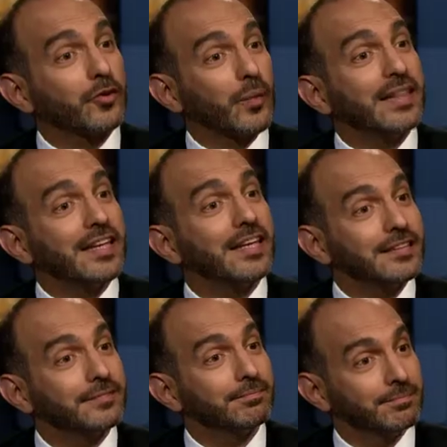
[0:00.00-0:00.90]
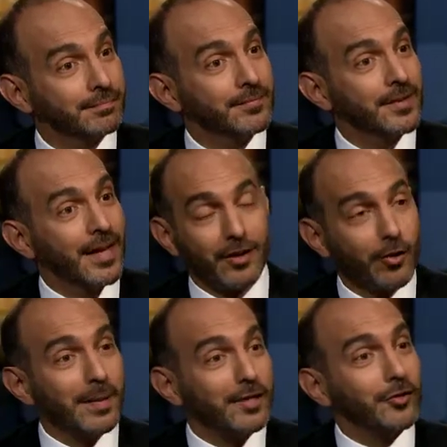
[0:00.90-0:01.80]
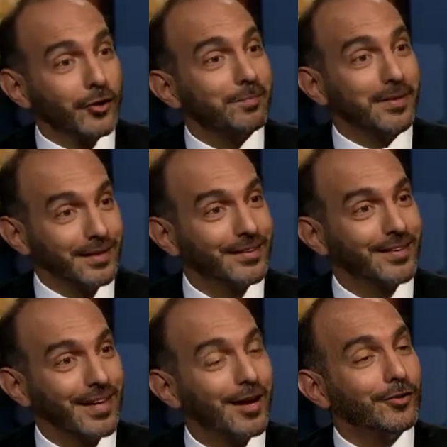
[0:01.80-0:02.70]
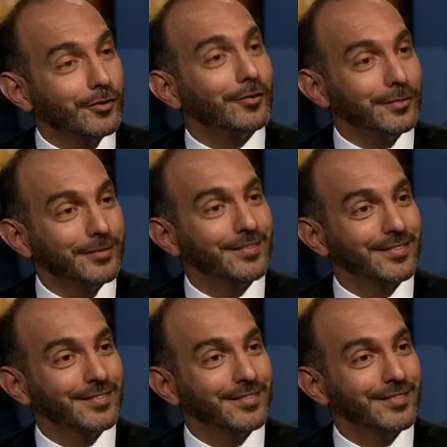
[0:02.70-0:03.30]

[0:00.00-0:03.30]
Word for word: 20 years. And nobody taught me how to